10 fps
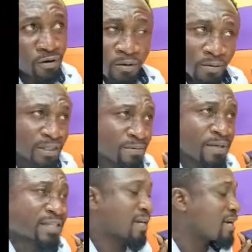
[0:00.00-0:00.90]
Oh,
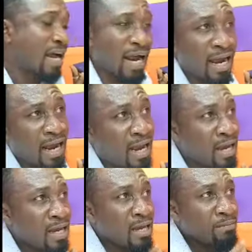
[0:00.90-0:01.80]
Timmy Srena,
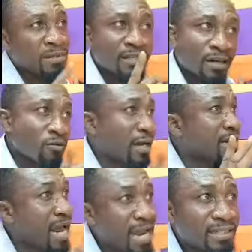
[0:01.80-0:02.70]
Miss Renna,
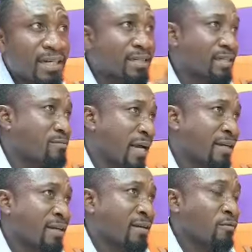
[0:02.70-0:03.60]
a nice gentleman.